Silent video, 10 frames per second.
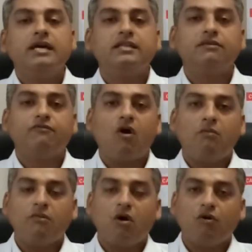in the
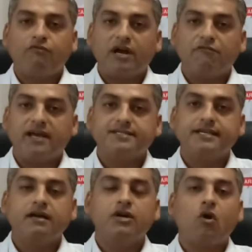form of
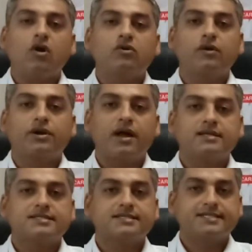advising a
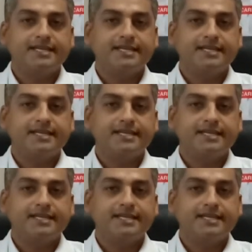non-contrast